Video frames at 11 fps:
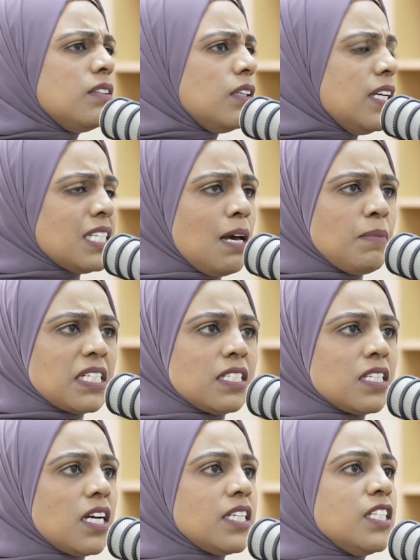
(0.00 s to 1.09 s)
Islamic
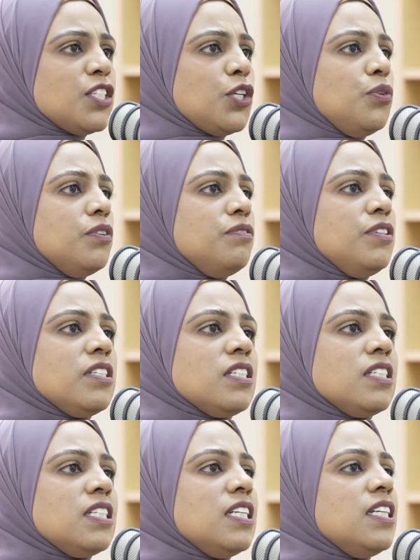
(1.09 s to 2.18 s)
societies at
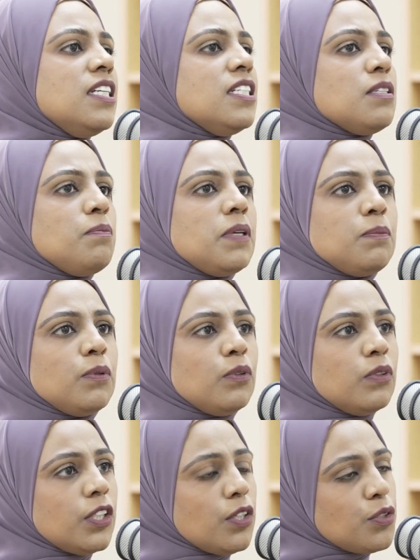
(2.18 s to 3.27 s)
universities and people,
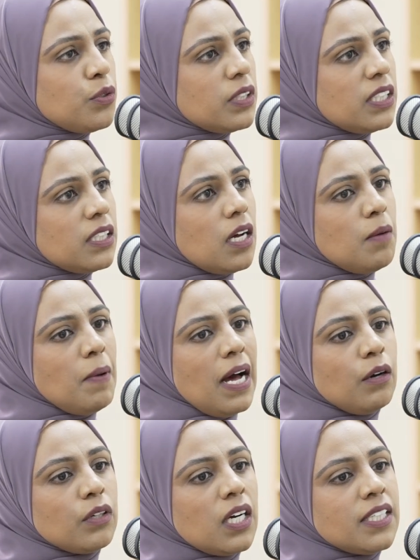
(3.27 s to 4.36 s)
talking
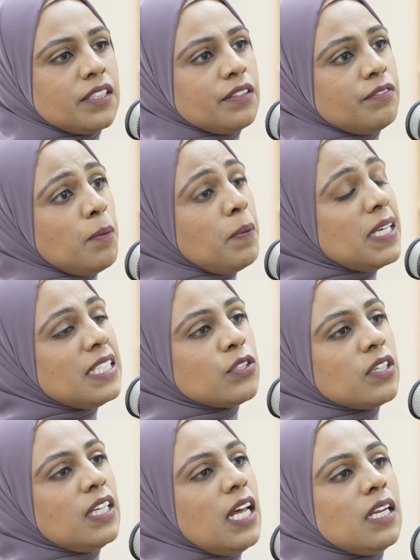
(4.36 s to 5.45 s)
about kind of the
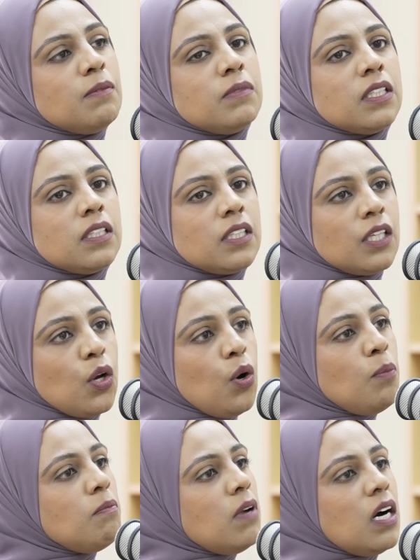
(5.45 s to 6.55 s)
political element, the
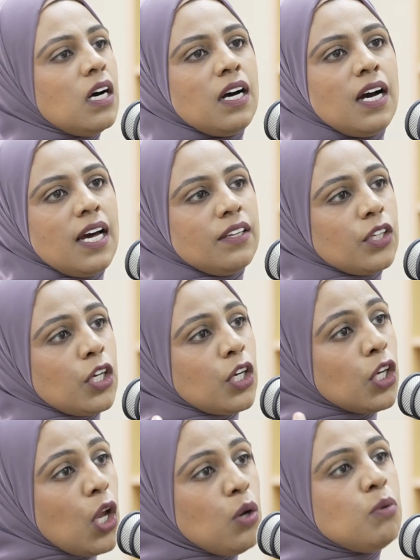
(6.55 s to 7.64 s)
ummah and the
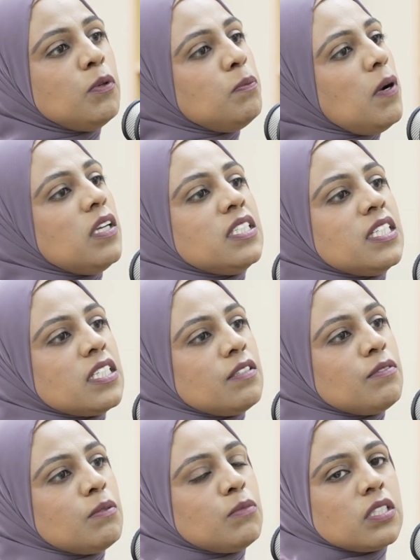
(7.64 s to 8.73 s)
global politics
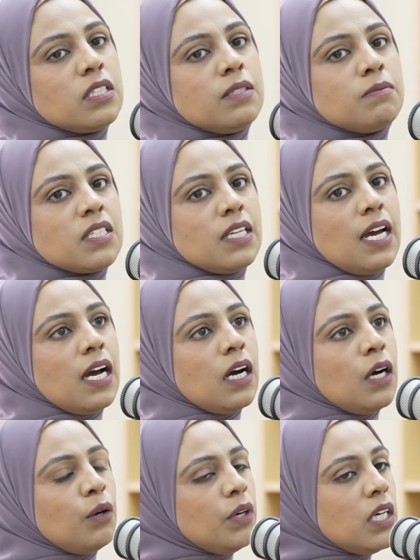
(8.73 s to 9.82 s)
of the Muslims, and how,